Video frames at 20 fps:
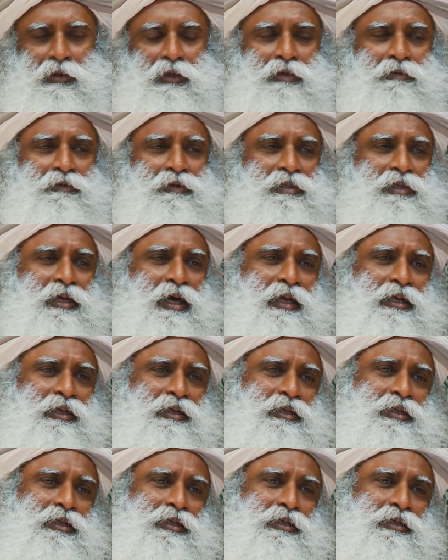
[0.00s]
It was
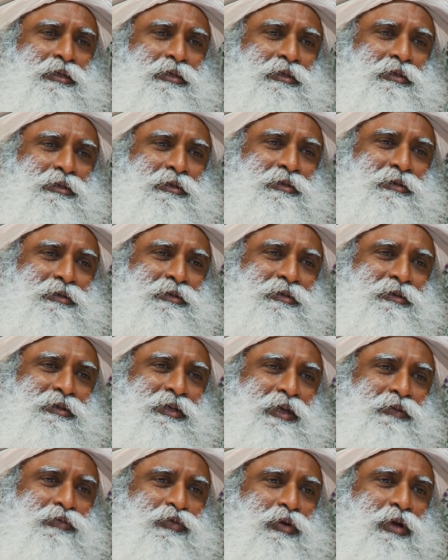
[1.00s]
guaranteed,
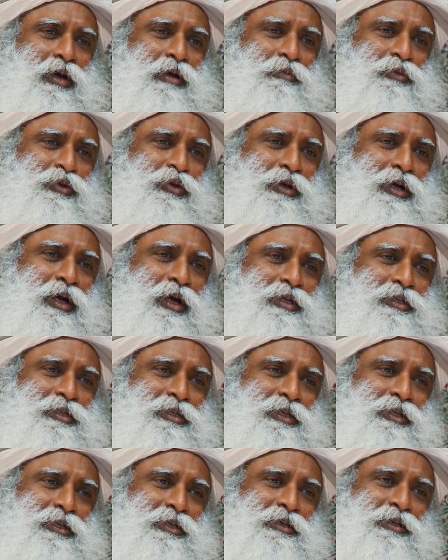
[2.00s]
if you come to
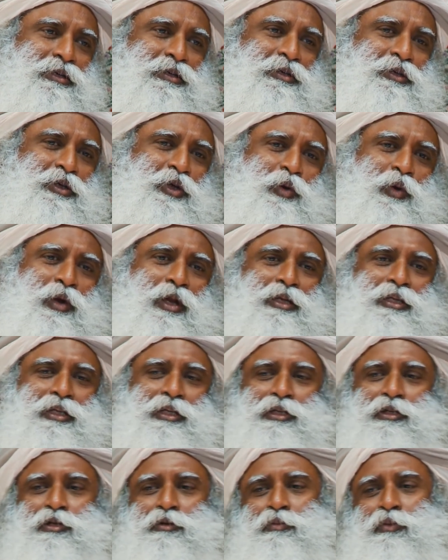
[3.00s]
Kashi, you will
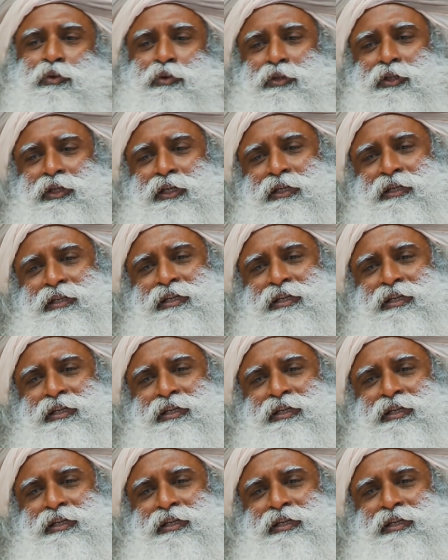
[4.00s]
attain to mukti.